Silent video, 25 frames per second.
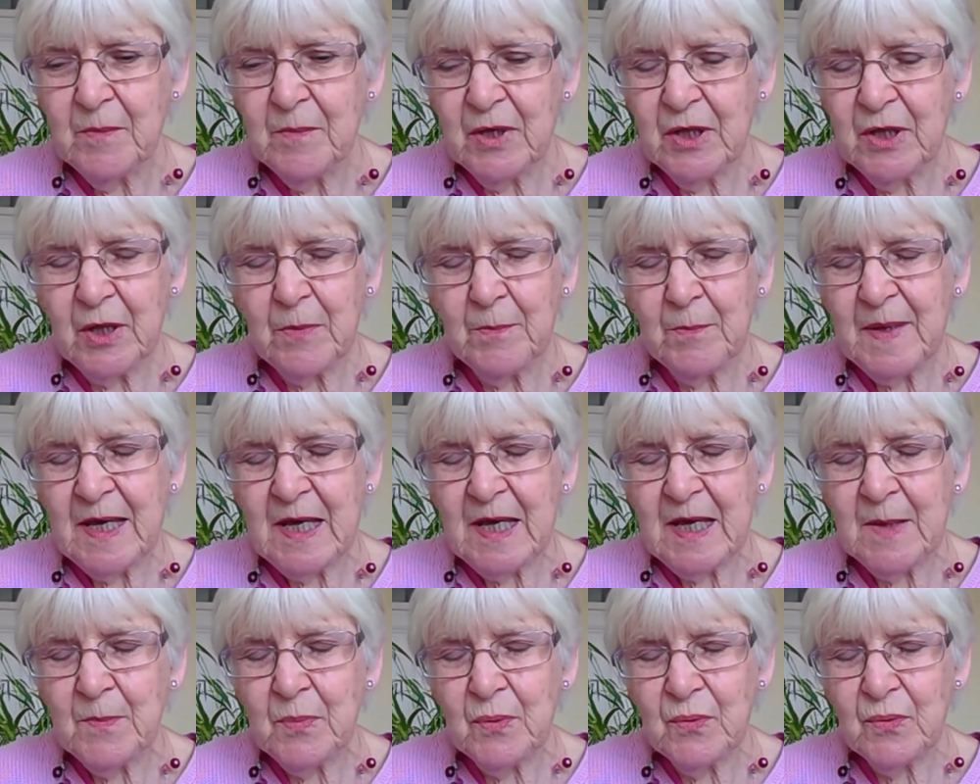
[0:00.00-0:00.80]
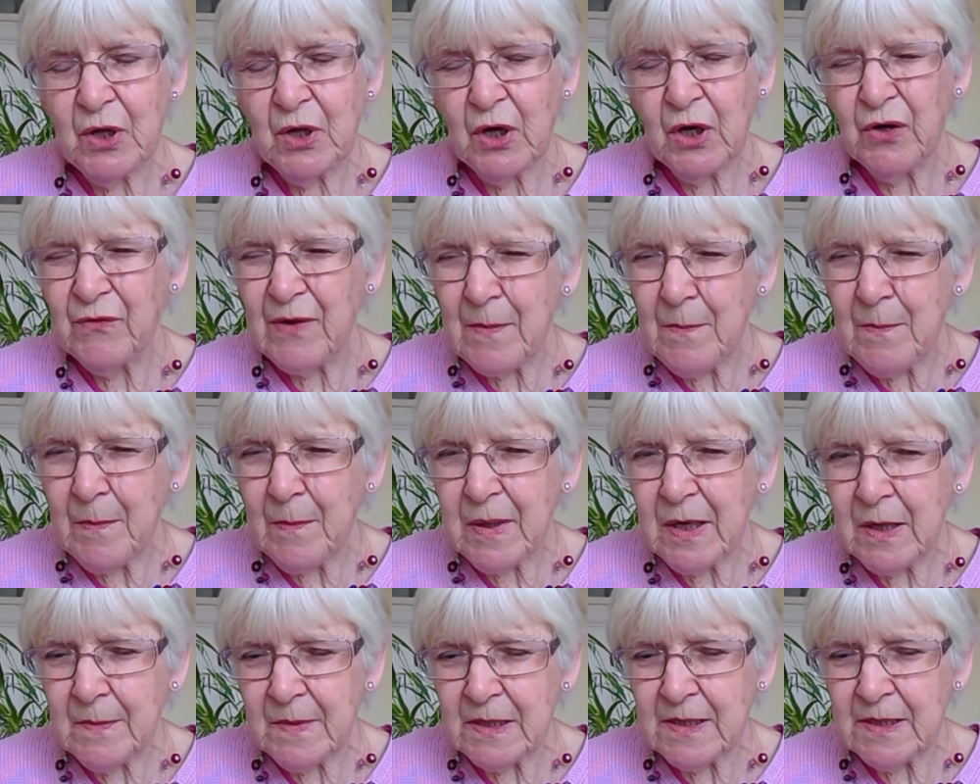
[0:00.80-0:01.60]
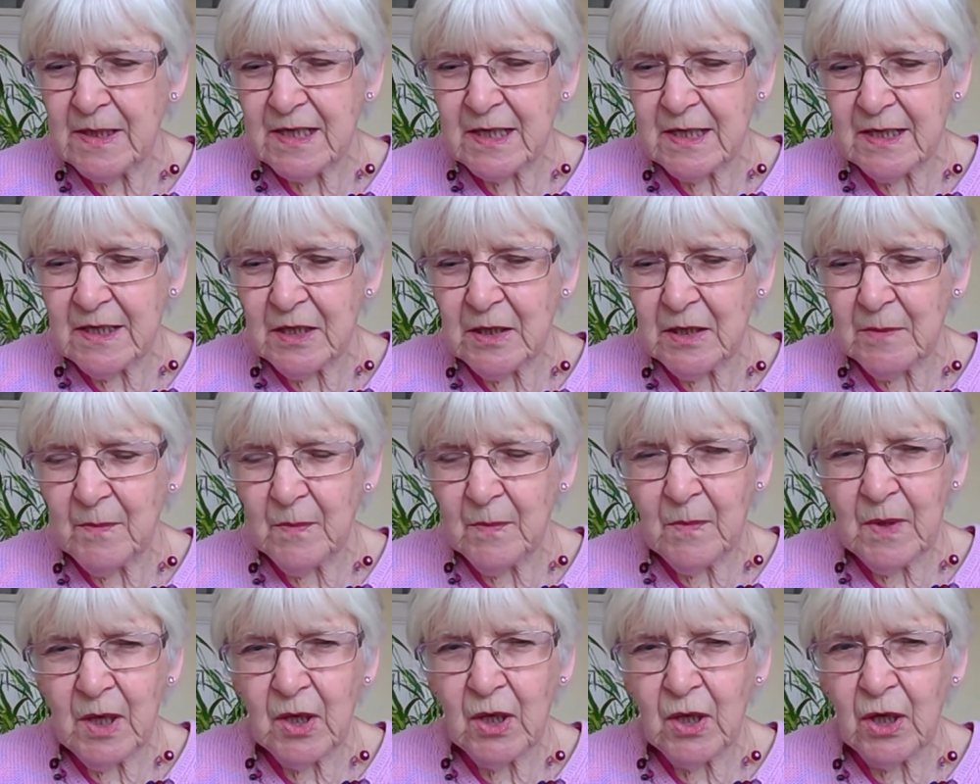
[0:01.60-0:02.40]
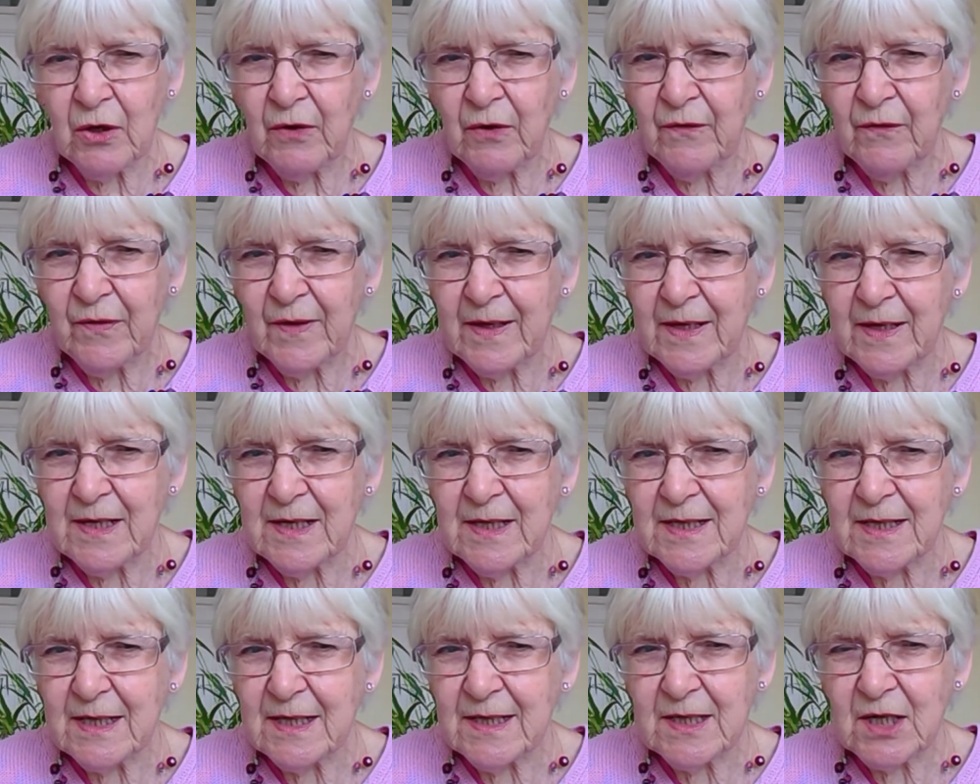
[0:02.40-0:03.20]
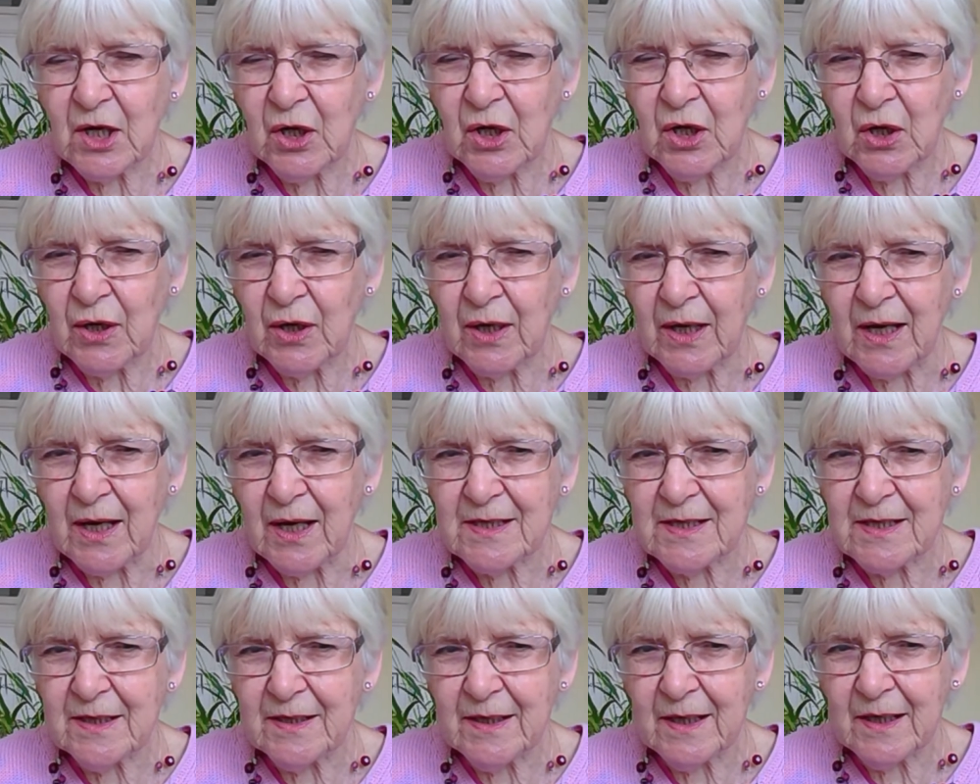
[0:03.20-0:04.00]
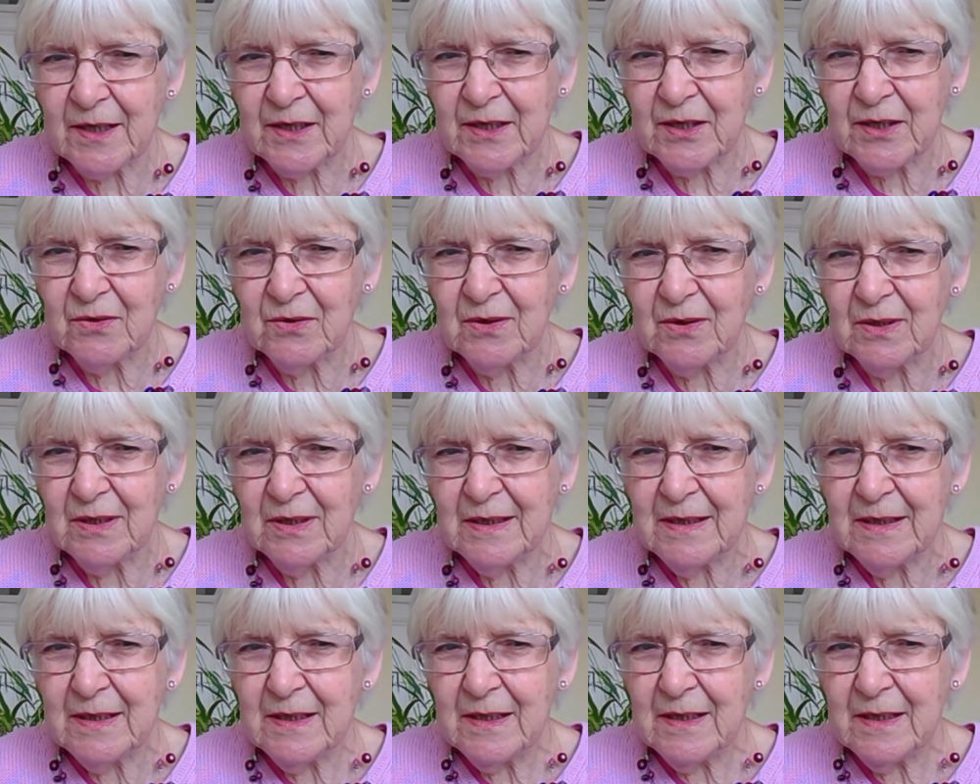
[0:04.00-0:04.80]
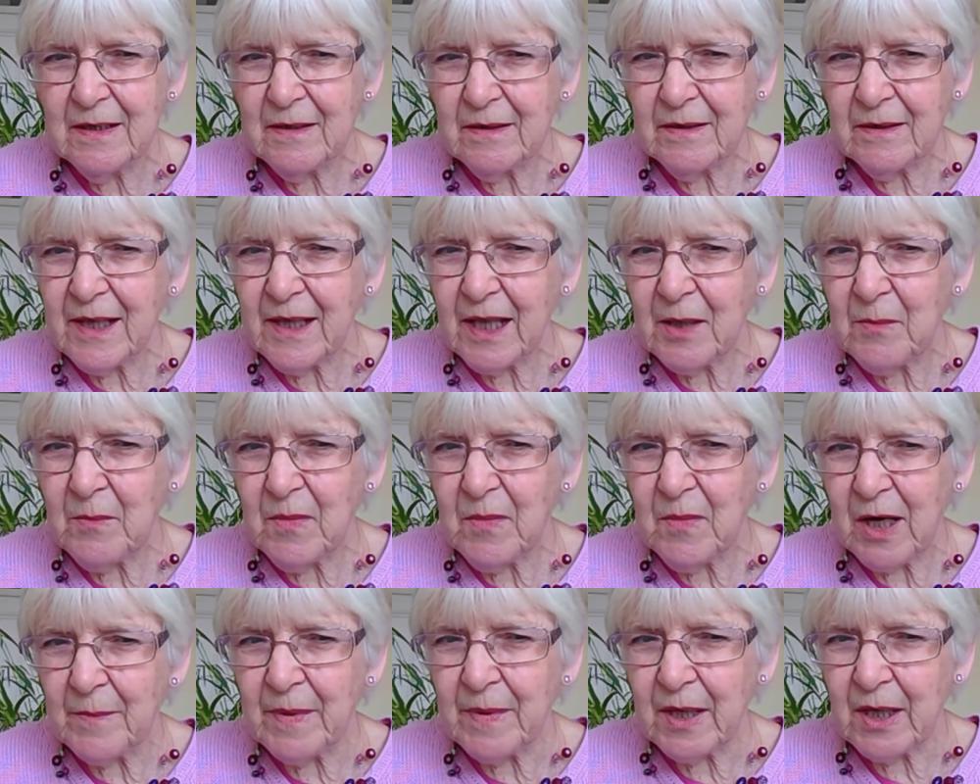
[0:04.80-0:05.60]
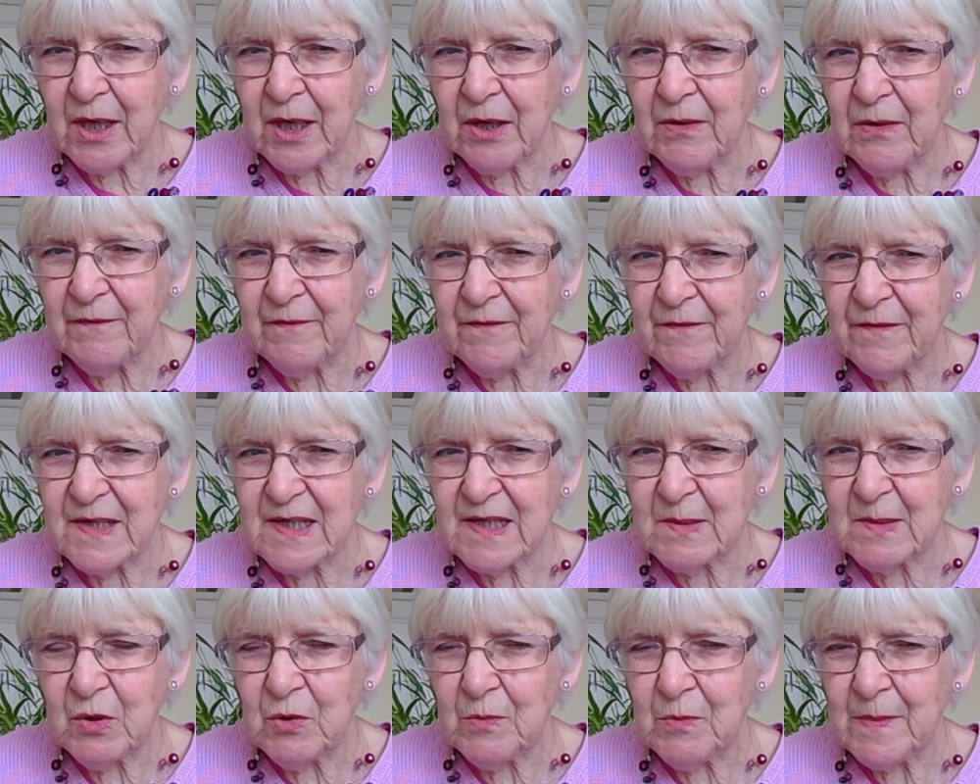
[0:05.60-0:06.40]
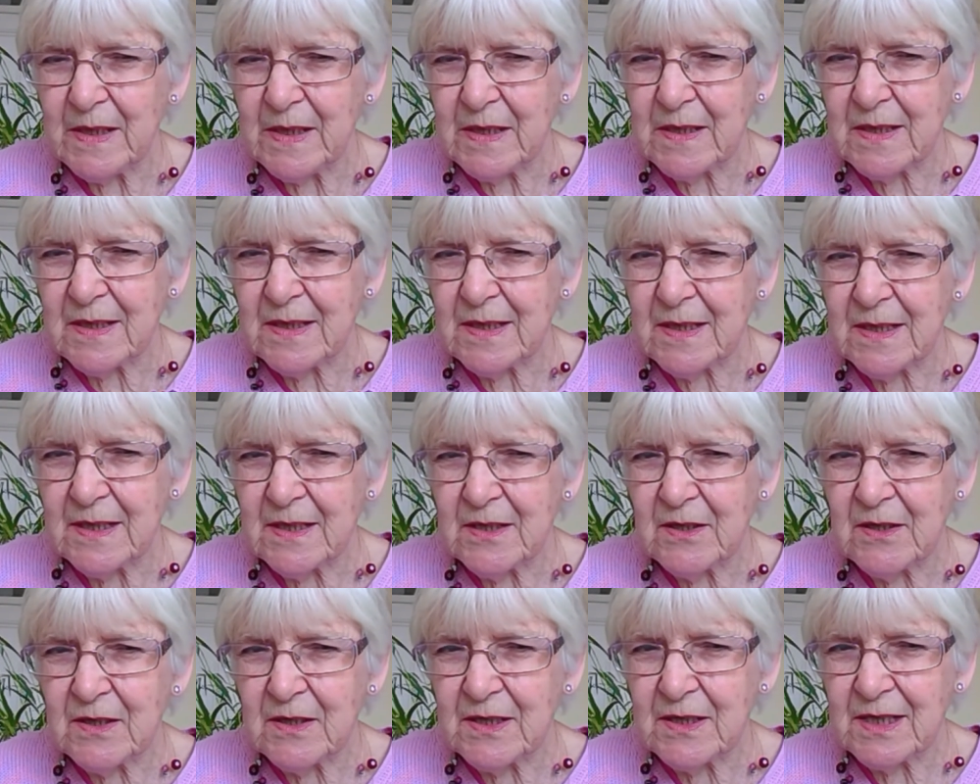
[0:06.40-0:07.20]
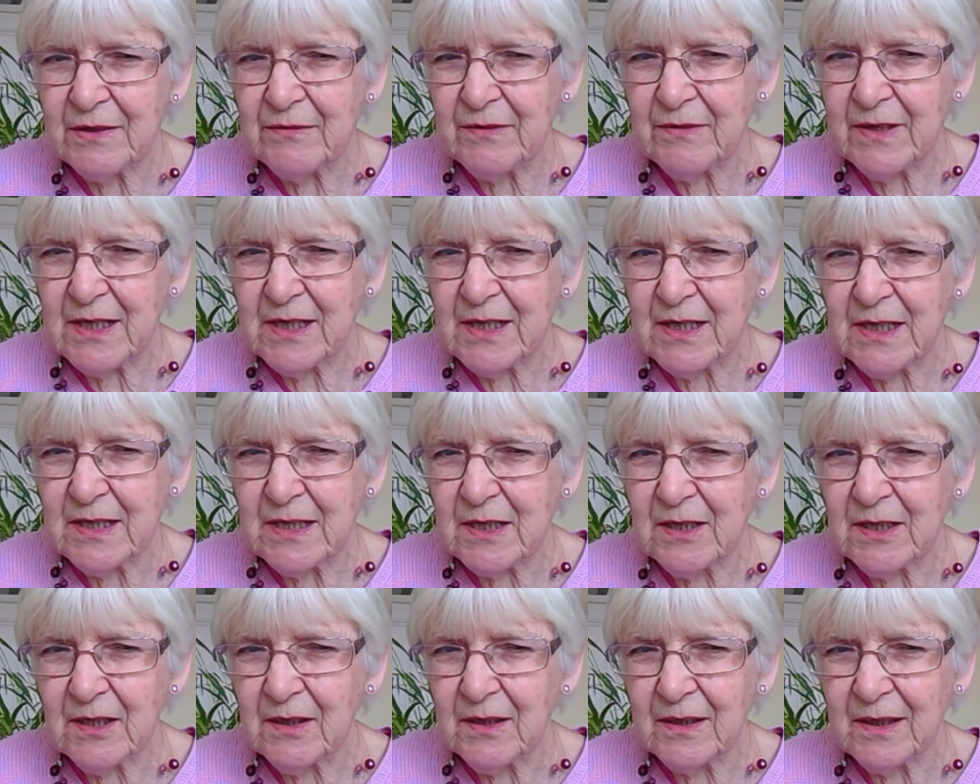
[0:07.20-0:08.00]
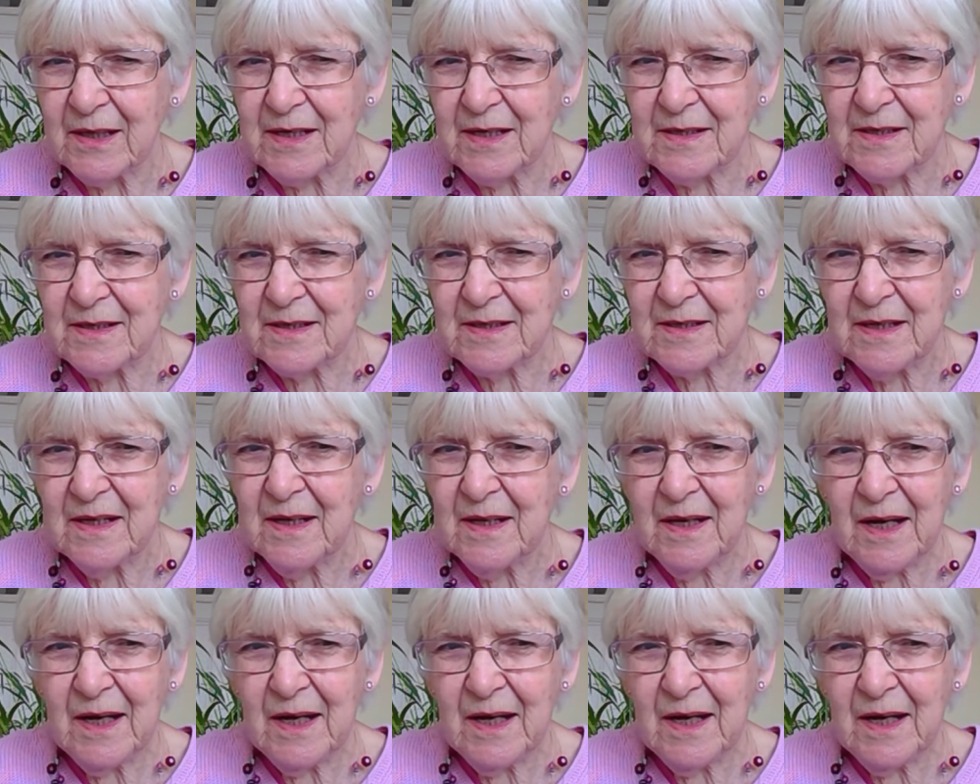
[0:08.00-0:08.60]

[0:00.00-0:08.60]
but the people that are implementing them go for easy targets. And I thought, they might be going for small businesses because they're easy targets.